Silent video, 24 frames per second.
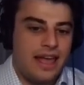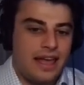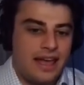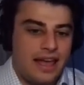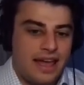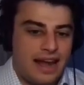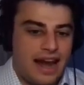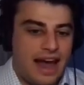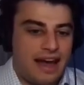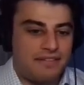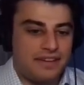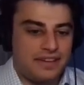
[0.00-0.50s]
And
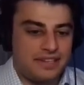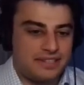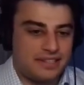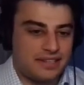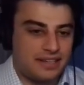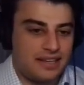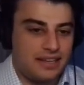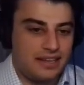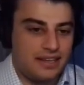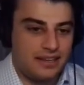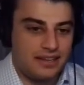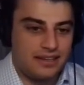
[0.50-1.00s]
I just said
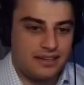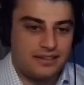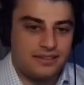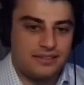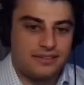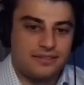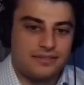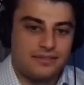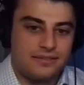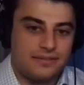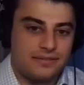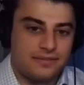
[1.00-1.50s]
yes.
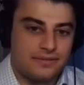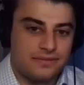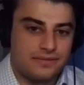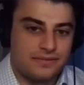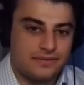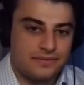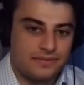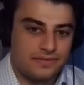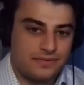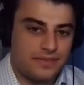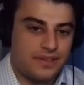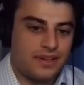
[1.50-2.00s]

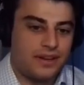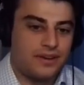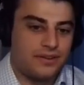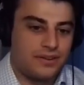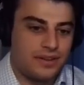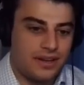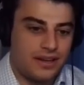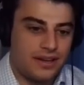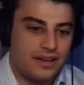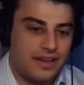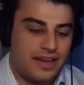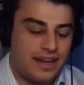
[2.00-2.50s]
Okay.
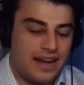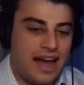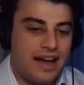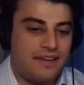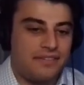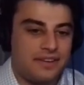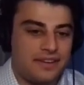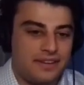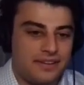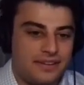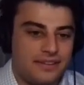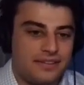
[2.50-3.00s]
Tried to
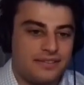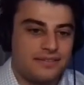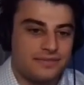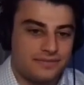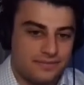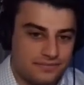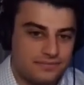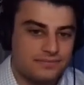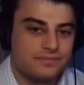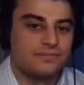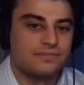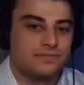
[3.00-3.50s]
absorb as much
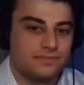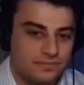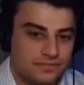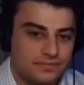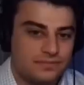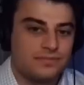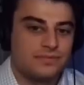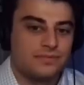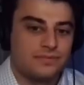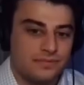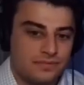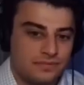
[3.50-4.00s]
as I
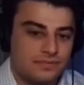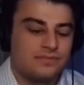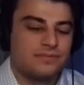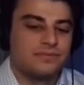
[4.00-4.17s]
can.